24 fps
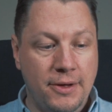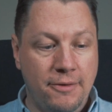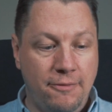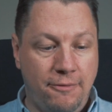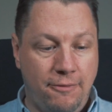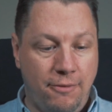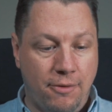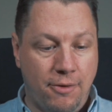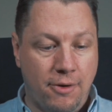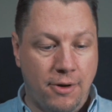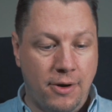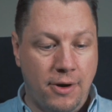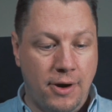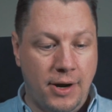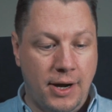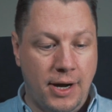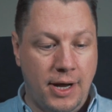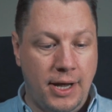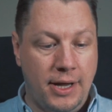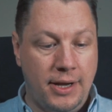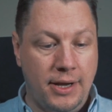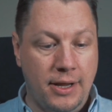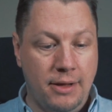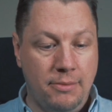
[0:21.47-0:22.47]
for
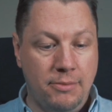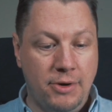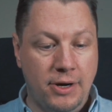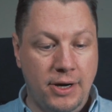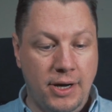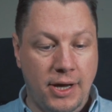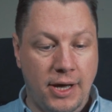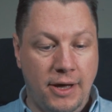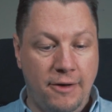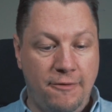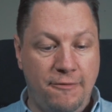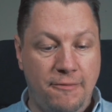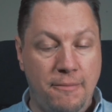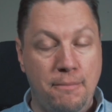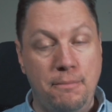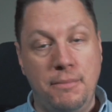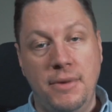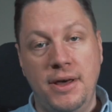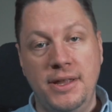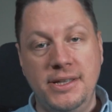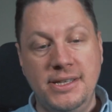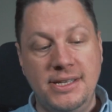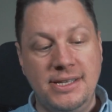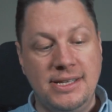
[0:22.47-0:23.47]
a number of
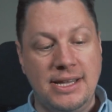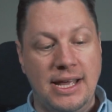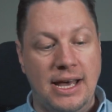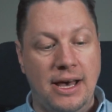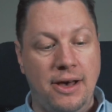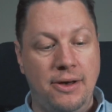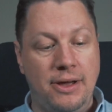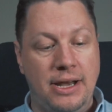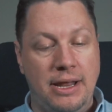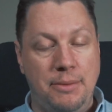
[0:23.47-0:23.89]
months now.